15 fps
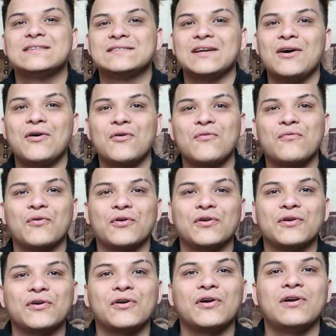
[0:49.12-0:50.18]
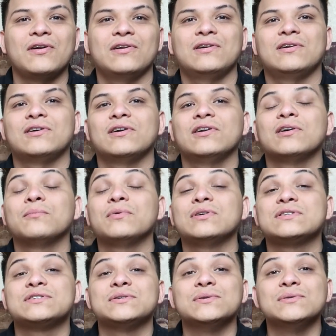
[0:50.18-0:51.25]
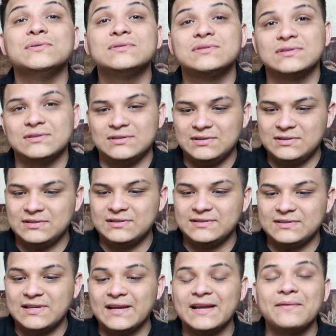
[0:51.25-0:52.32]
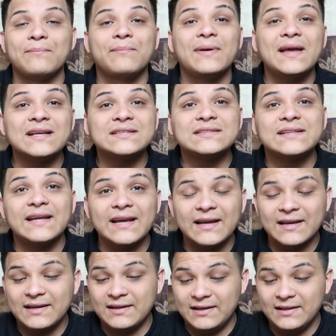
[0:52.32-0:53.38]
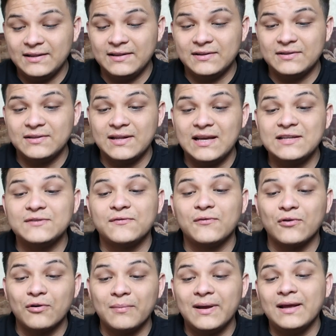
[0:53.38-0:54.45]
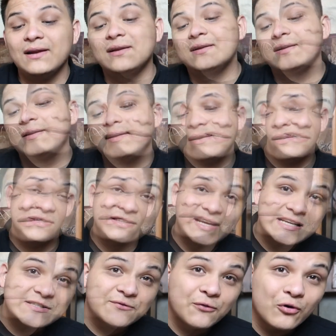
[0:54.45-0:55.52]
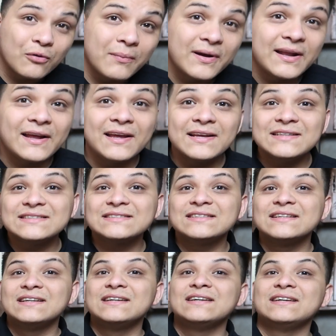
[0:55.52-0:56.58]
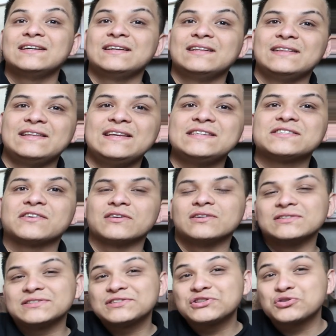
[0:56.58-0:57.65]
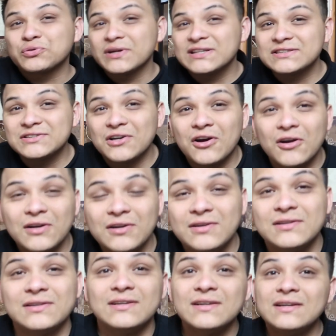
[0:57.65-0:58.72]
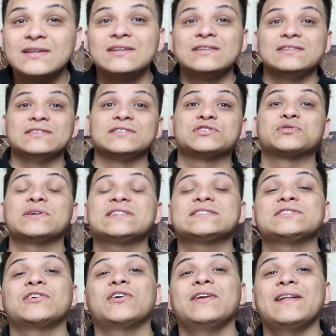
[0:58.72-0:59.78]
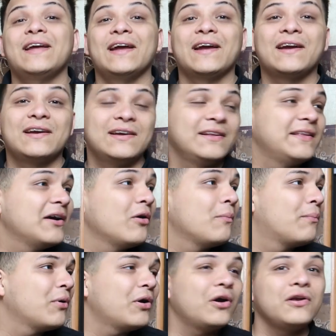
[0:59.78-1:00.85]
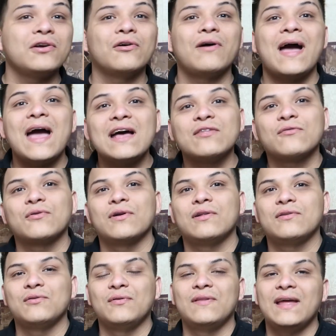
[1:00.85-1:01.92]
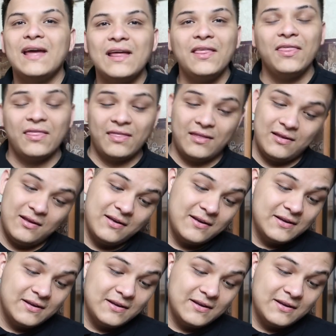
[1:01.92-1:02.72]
So for our number 2, second best deck in today's format, is these girls, Trickstar, the Trickstar deck. They'll burn your ass to death.